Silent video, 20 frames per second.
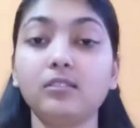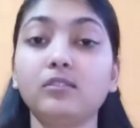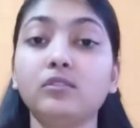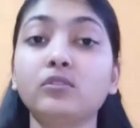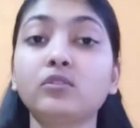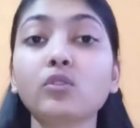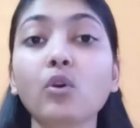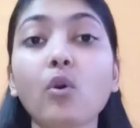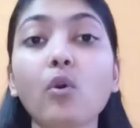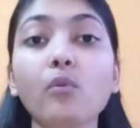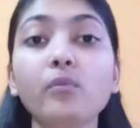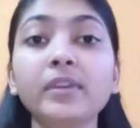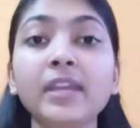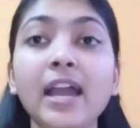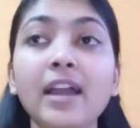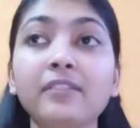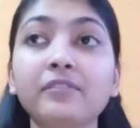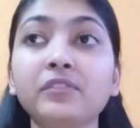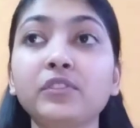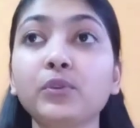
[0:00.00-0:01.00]
So we
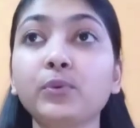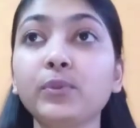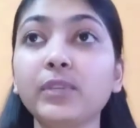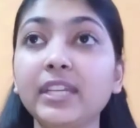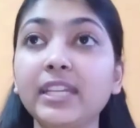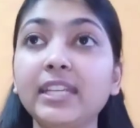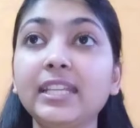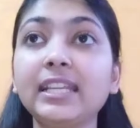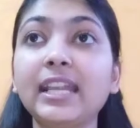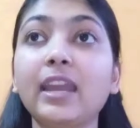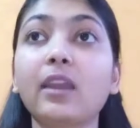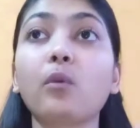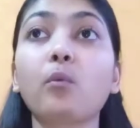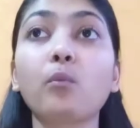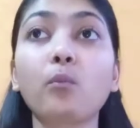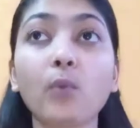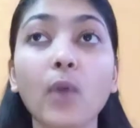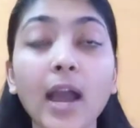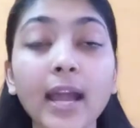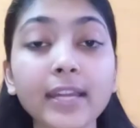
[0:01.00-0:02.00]
have to read like
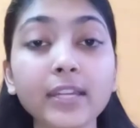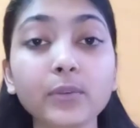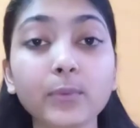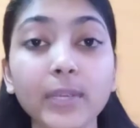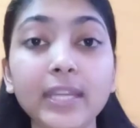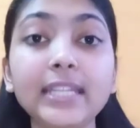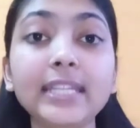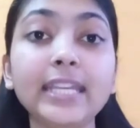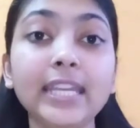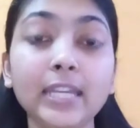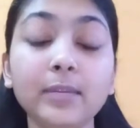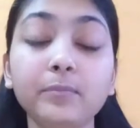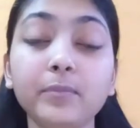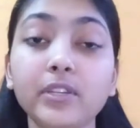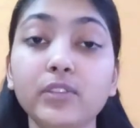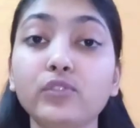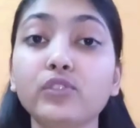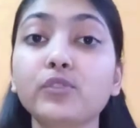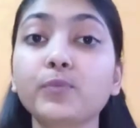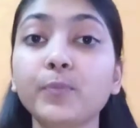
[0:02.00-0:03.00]
128
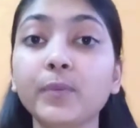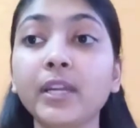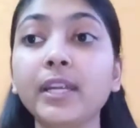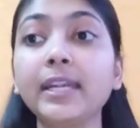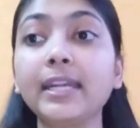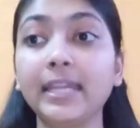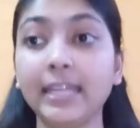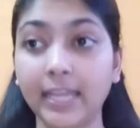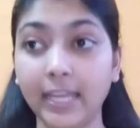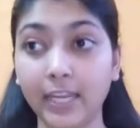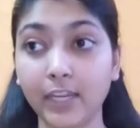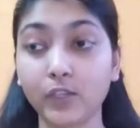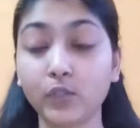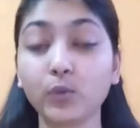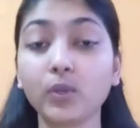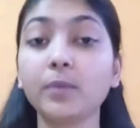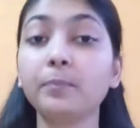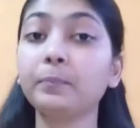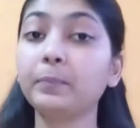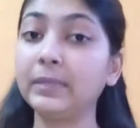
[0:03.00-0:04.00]
pages per day
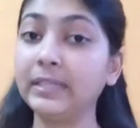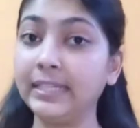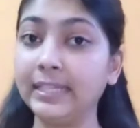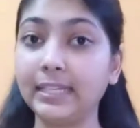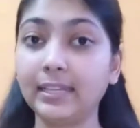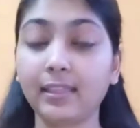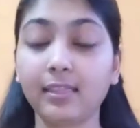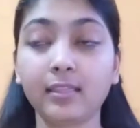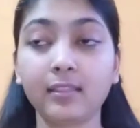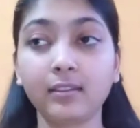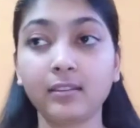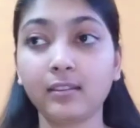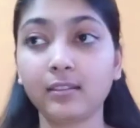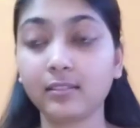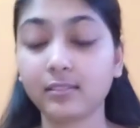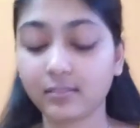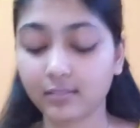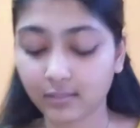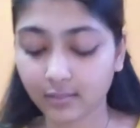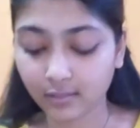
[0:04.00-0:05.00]
to complete
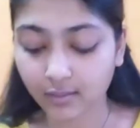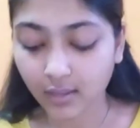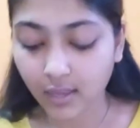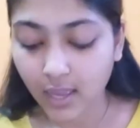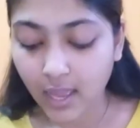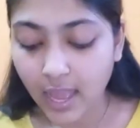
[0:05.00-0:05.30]
this,